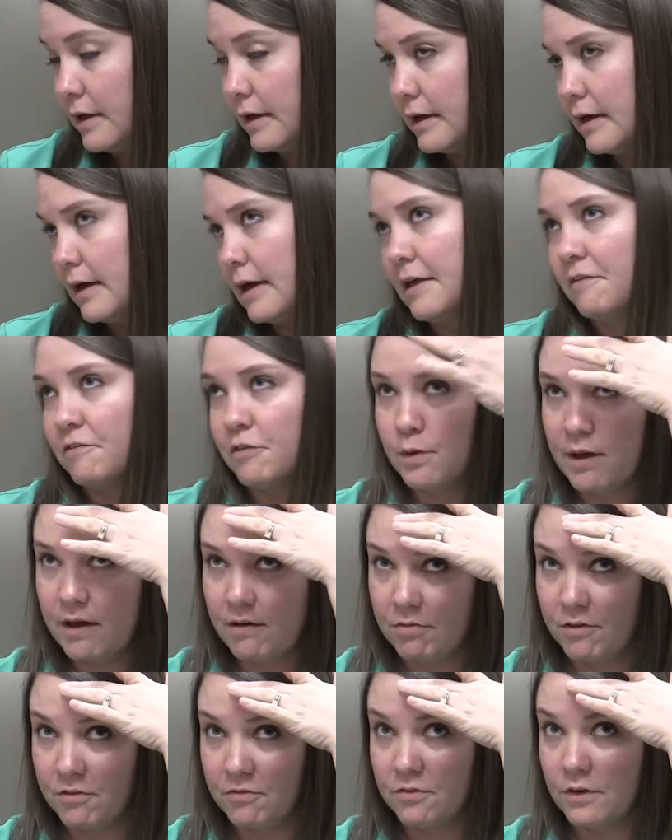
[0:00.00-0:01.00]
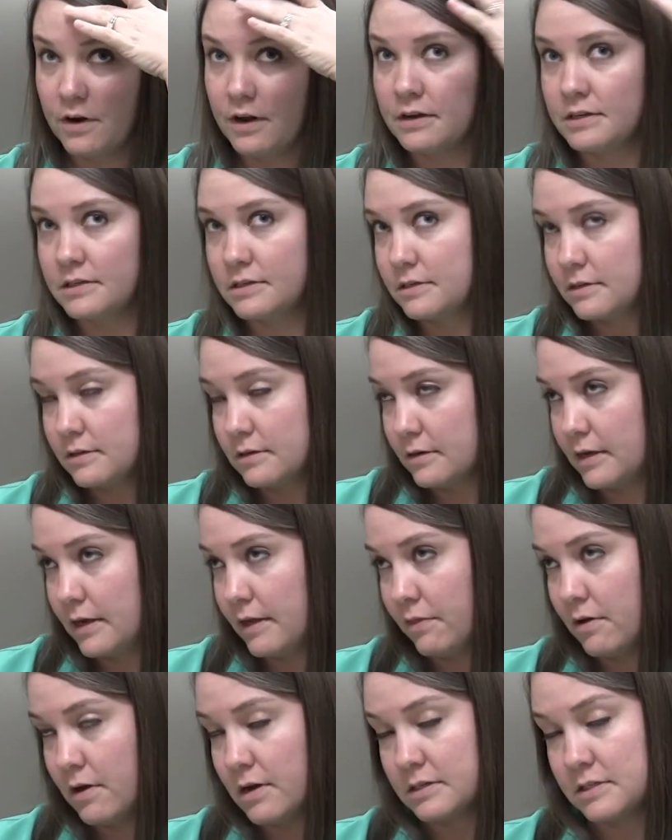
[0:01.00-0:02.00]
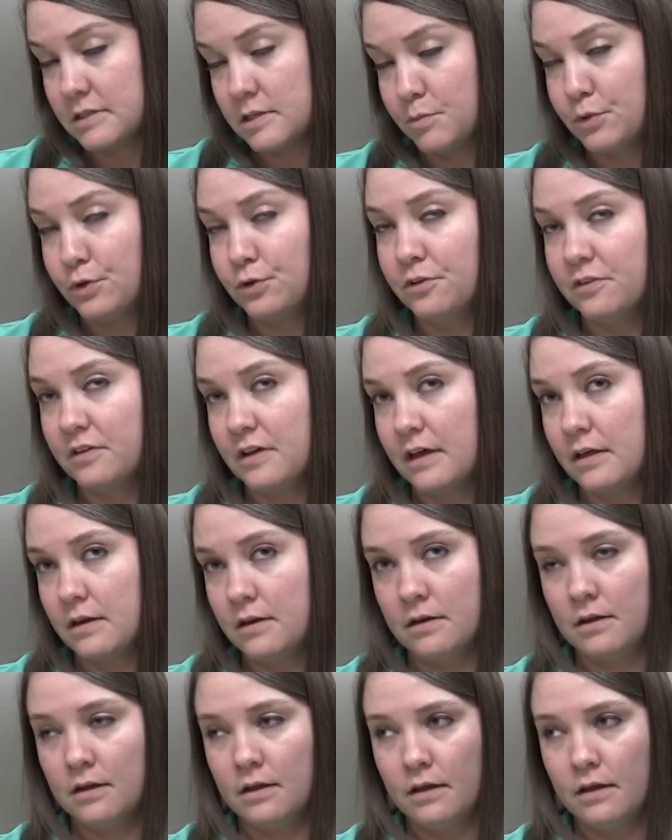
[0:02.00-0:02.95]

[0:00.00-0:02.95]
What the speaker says: if you have the front and the occipital done,